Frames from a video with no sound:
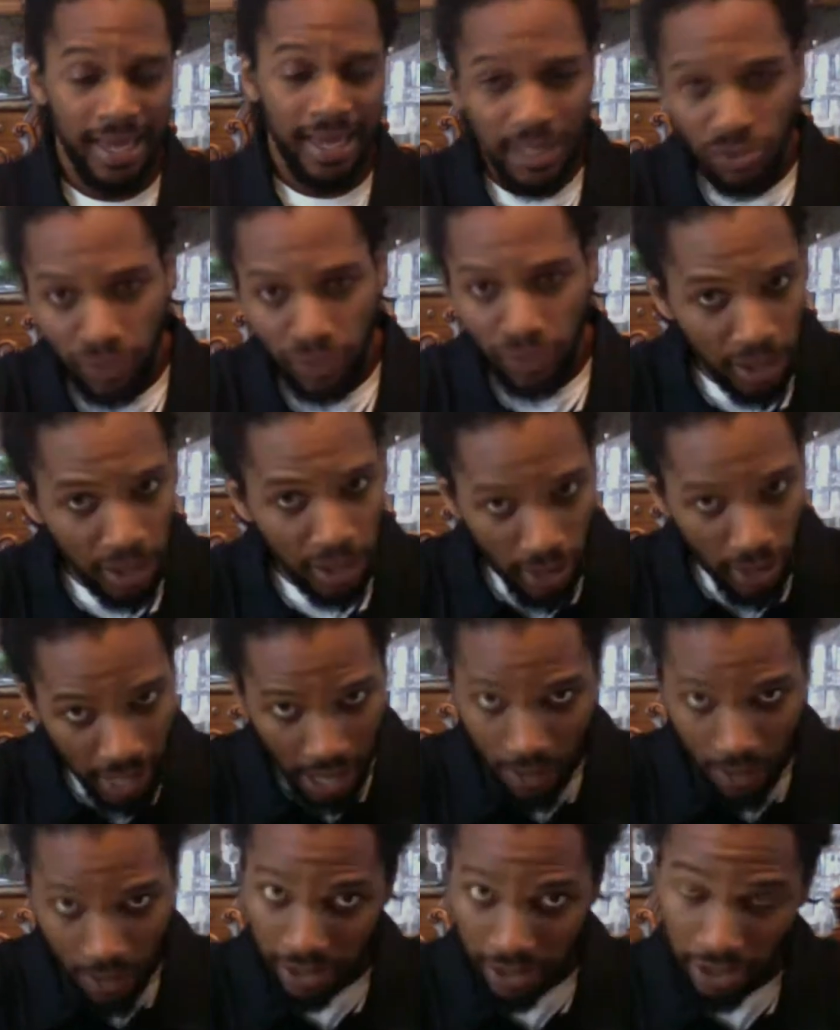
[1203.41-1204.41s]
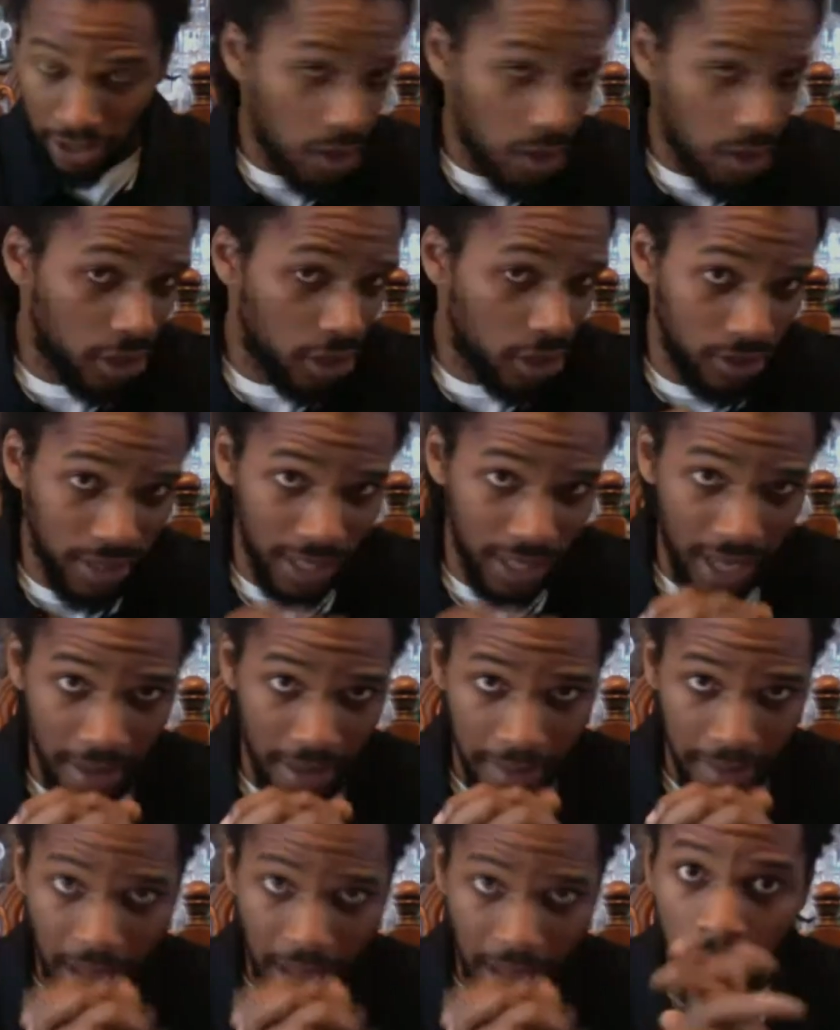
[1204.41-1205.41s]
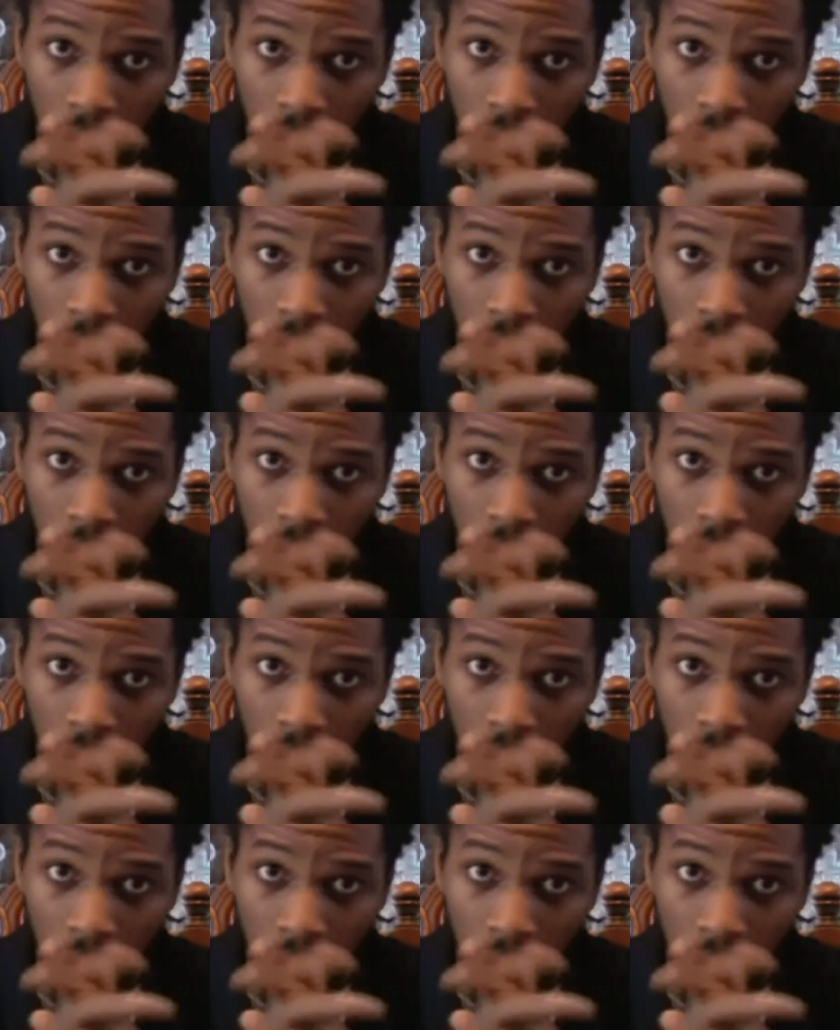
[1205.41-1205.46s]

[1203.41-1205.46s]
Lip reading: really all I wanted to talk to you today about.